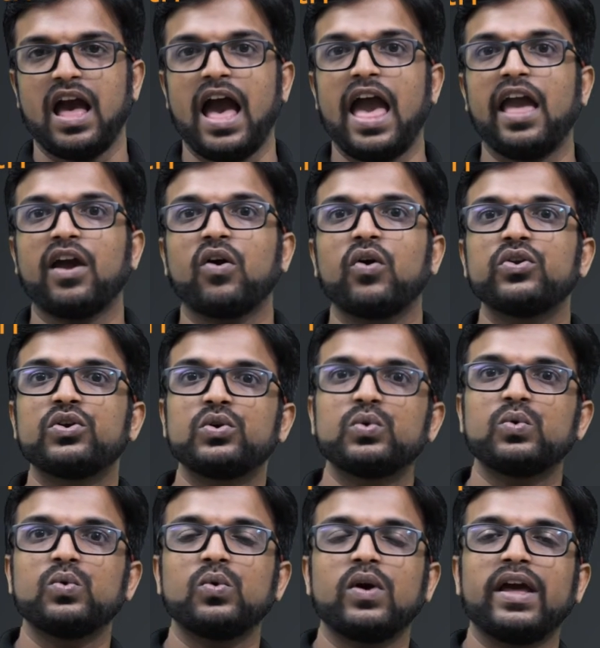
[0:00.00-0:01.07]
I am going to
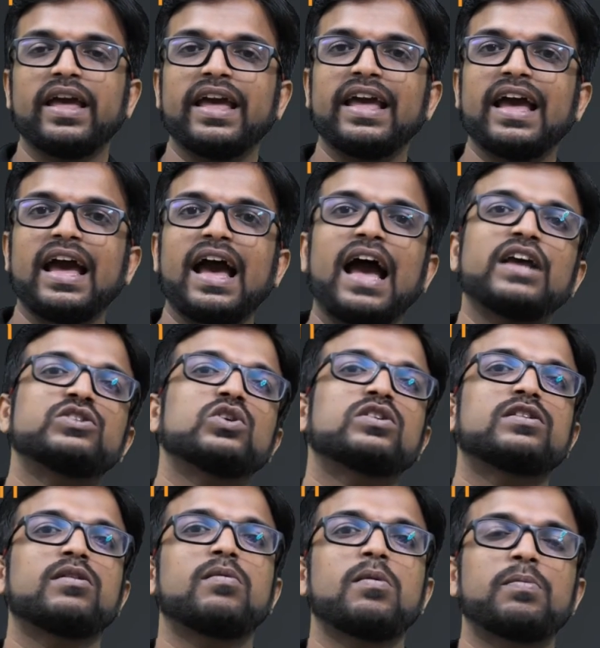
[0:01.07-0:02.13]
do a
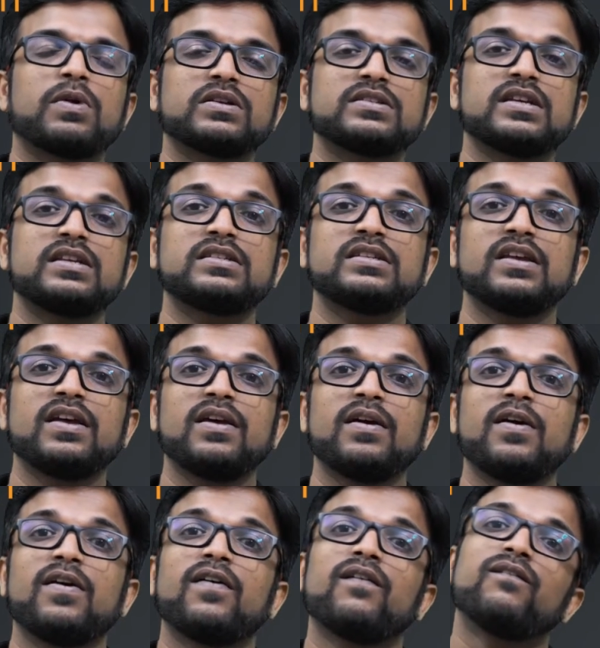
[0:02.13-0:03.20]
isothermal process
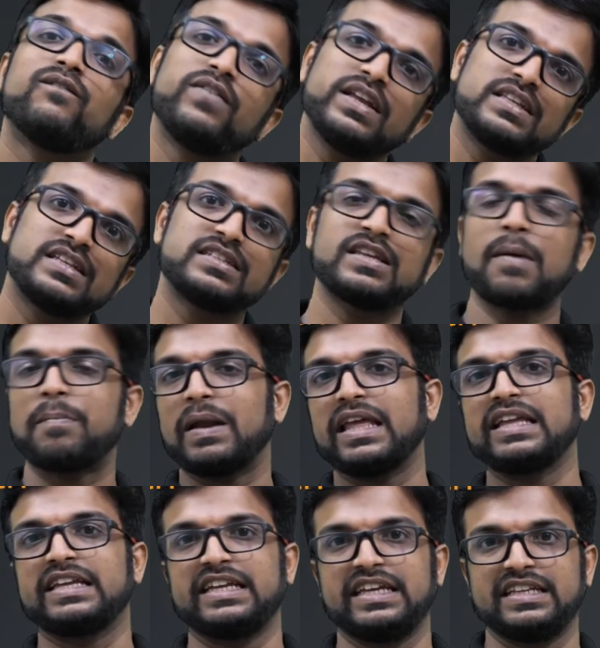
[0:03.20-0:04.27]
with
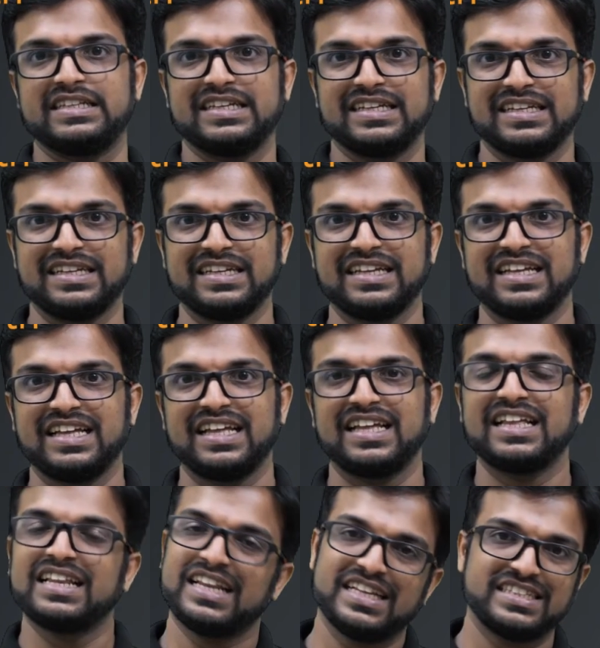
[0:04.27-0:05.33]
supplying heat.
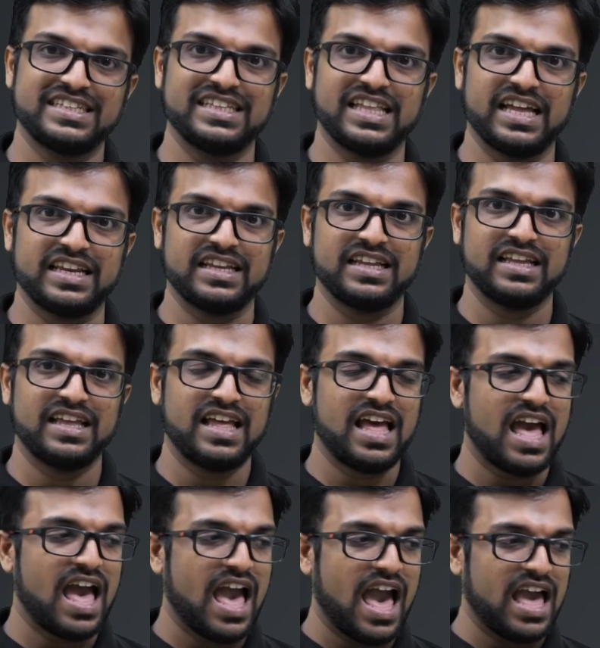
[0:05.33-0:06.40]
Let's see that.
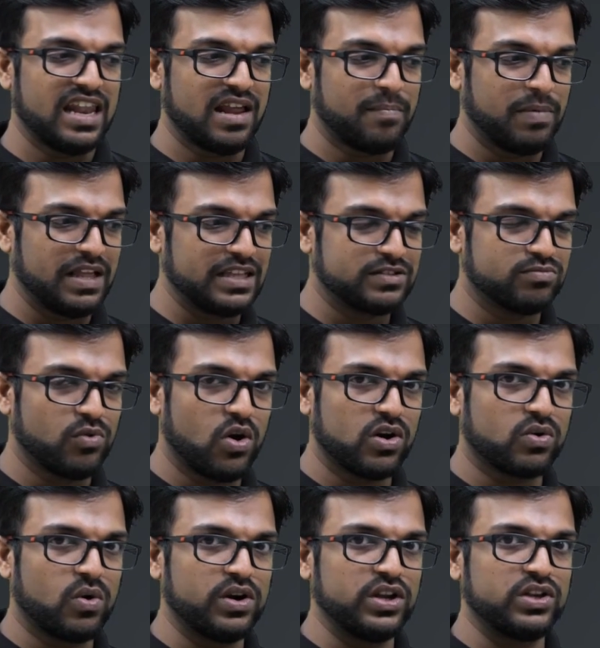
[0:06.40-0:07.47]
I will apply a
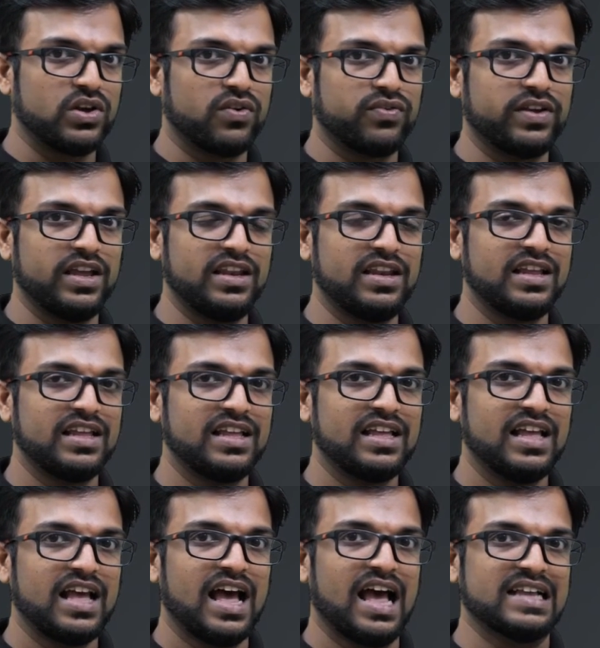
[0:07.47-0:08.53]
small quantity of heat.
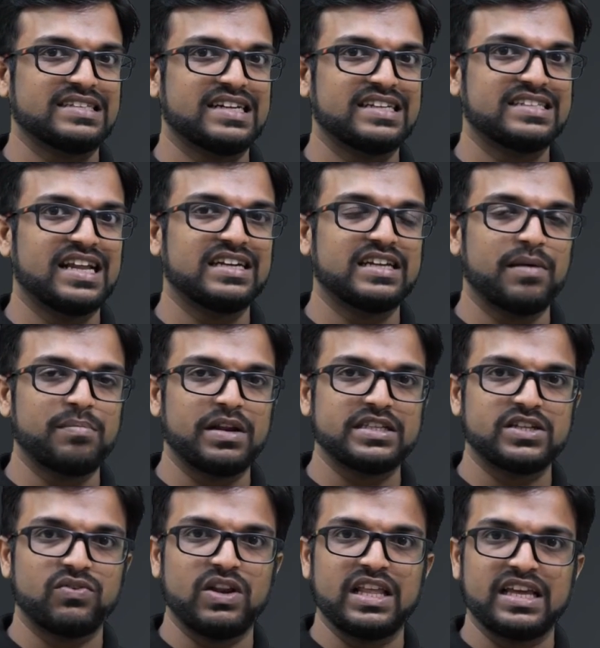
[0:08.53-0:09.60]
As a result,
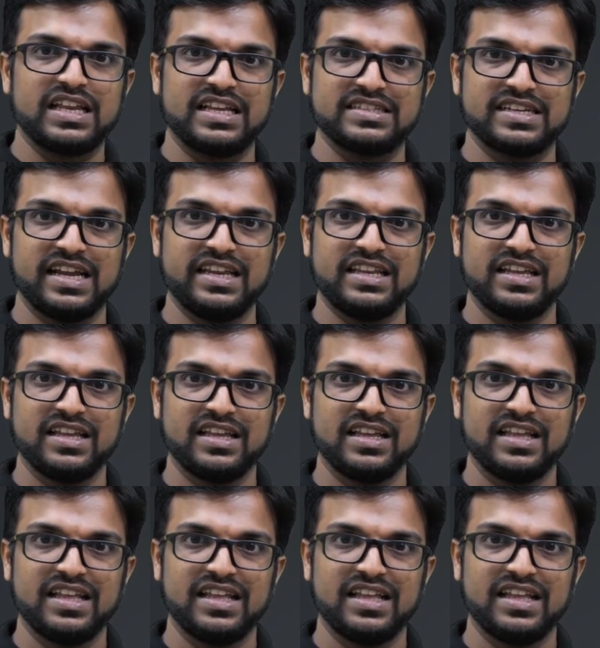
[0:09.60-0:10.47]
temperature will increase, right?